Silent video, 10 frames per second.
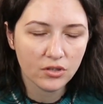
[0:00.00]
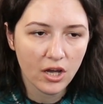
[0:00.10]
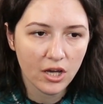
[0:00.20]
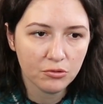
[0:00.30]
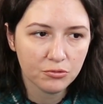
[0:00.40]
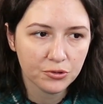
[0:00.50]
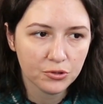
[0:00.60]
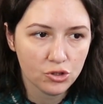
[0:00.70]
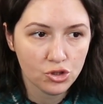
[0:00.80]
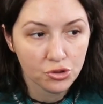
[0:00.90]
I
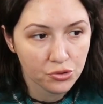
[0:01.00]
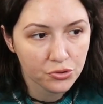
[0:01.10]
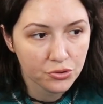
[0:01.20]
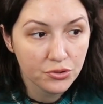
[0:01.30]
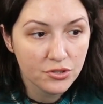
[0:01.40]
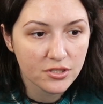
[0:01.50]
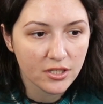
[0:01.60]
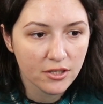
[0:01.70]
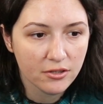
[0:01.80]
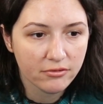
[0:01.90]
would choose
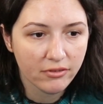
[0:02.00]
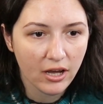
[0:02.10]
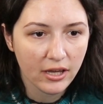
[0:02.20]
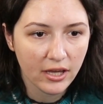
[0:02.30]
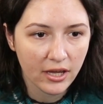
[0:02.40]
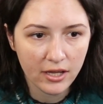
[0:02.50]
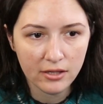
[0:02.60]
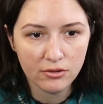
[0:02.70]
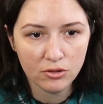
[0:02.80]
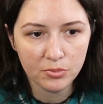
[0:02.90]
if I
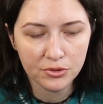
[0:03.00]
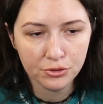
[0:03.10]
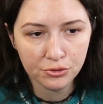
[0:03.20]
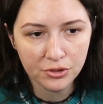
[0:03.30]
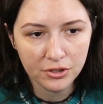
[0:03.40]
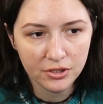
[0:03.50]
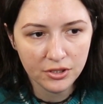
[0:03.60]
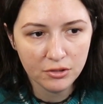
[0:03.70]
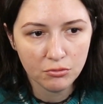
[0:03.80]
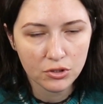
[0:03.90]
had the
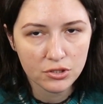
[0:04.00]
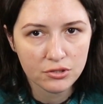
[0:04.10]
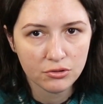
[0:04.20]
opportunity was